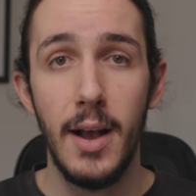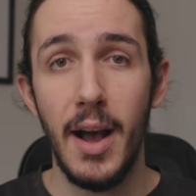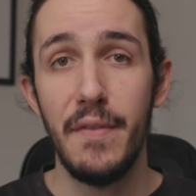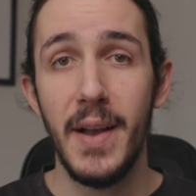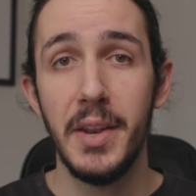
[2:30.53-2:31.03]

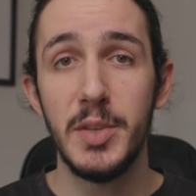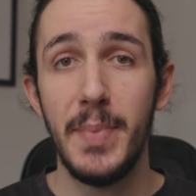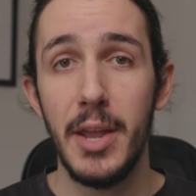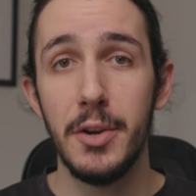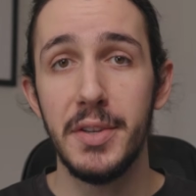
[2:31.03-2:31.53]
I find it's
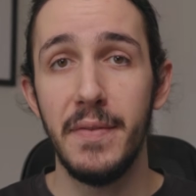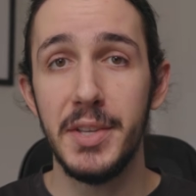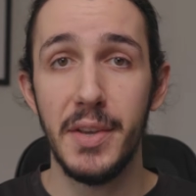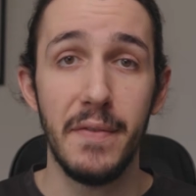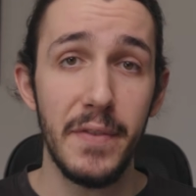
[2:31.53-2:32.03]
better to
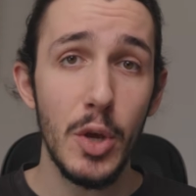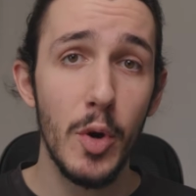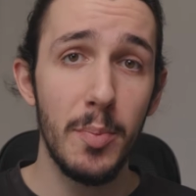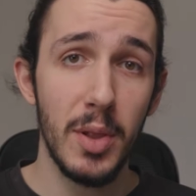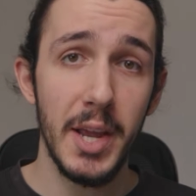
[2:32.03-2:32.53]
visit
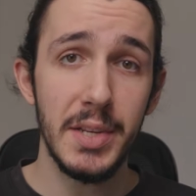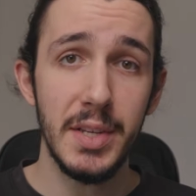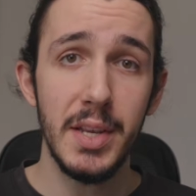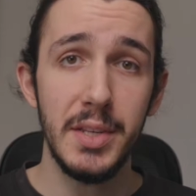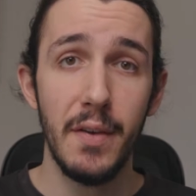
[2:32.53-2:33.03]
fewer
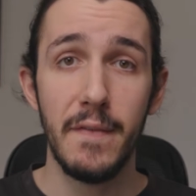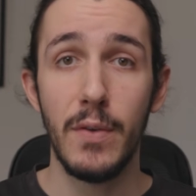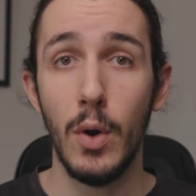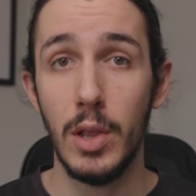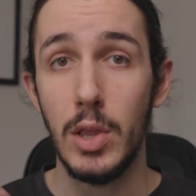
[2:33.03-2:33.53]
places
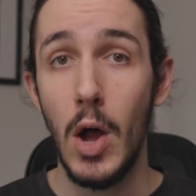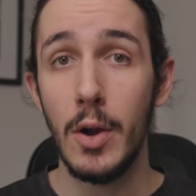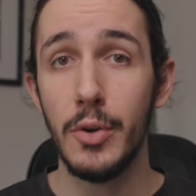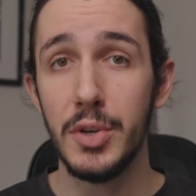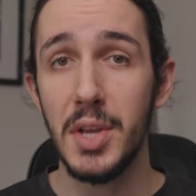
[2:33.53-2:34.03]
for a
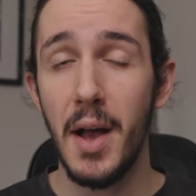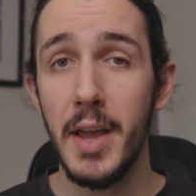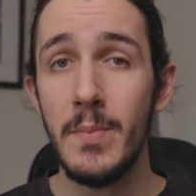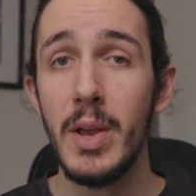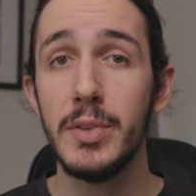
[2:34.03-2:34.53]
longer
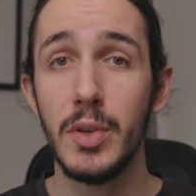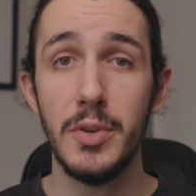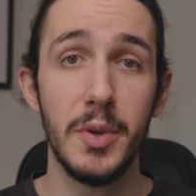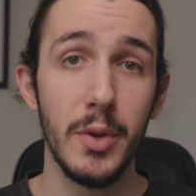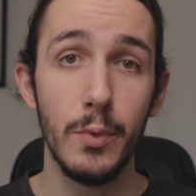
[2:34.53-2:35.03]
time so
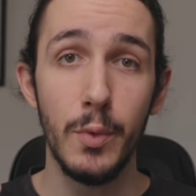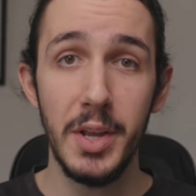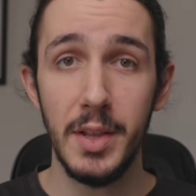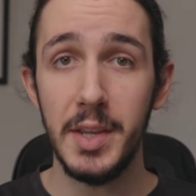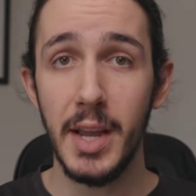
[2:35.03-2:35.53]
you can
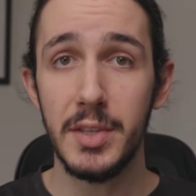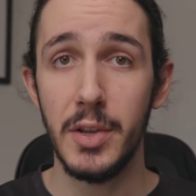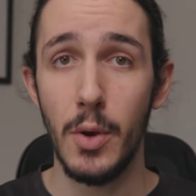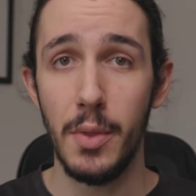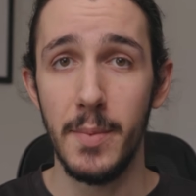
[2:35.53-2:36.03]
really get to
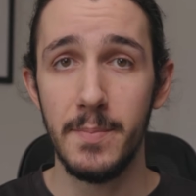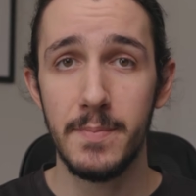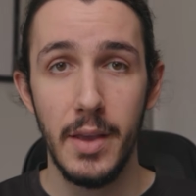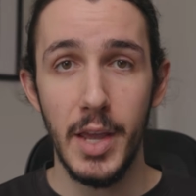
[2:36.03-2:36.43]
know them.